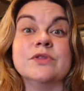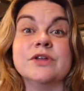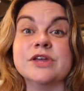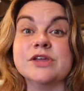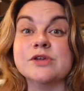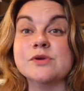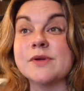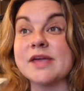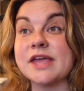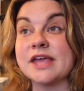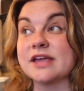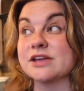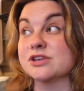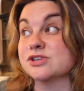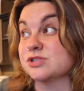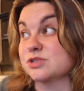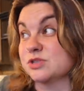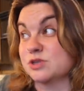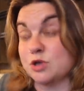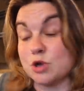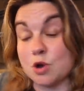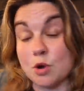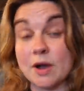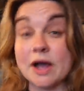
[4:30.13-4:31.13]
that you can't
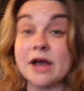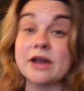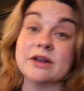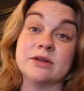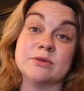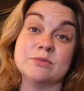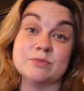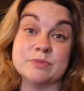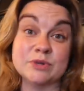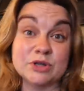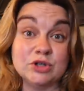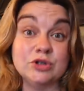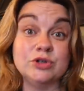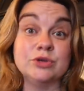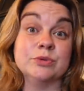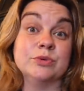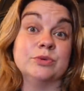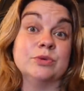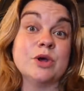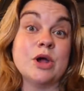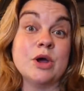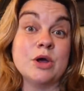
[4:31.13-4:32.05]
just go out and build a,